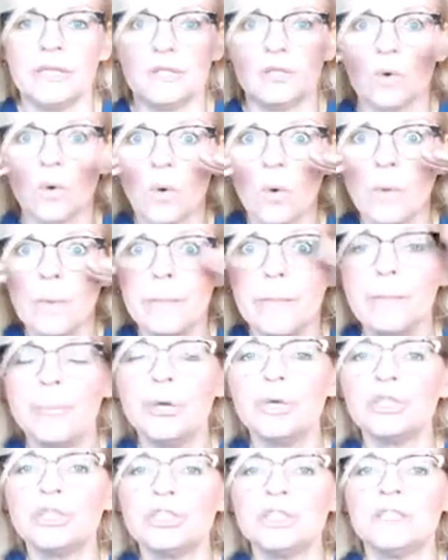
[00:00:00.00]
at all,
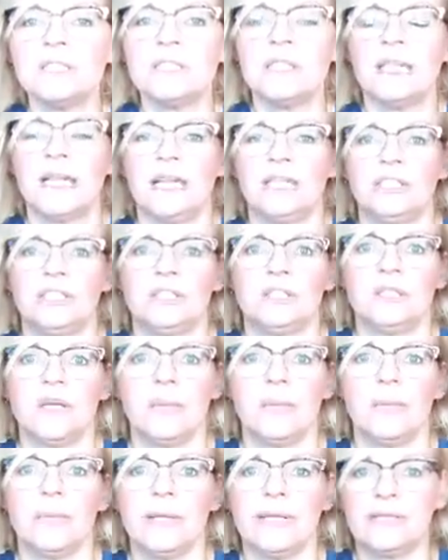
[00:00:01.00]
pushes the lashes
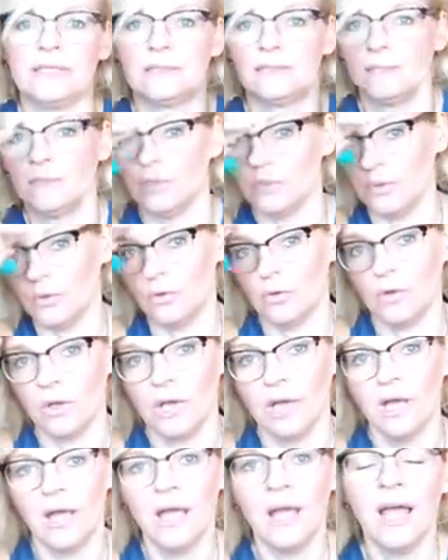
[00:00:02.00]
up and makes them look
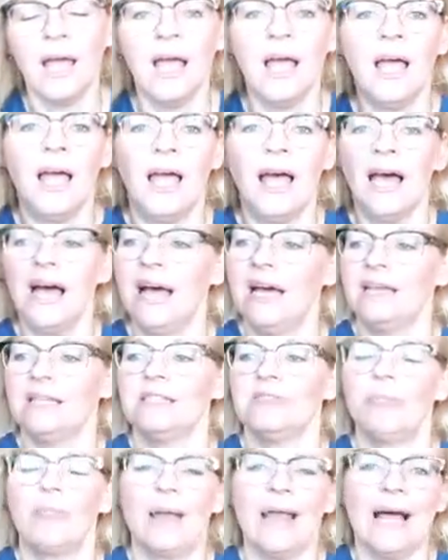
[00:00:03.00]
longer. And
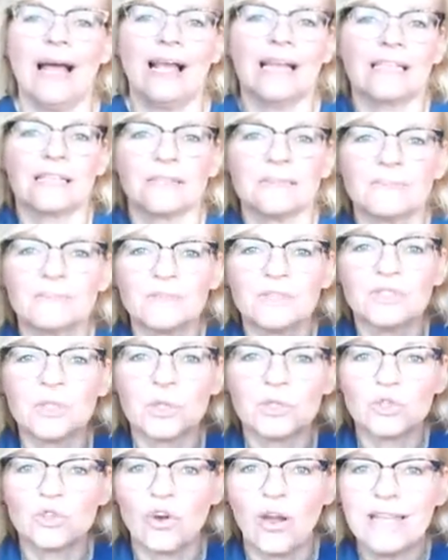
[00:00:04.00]
it's black, so
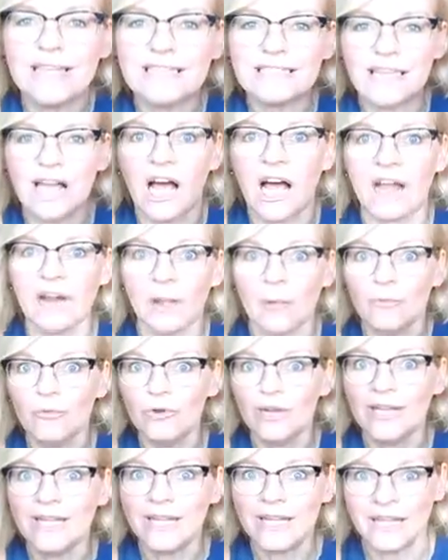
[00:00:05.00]
it's great. And I'm really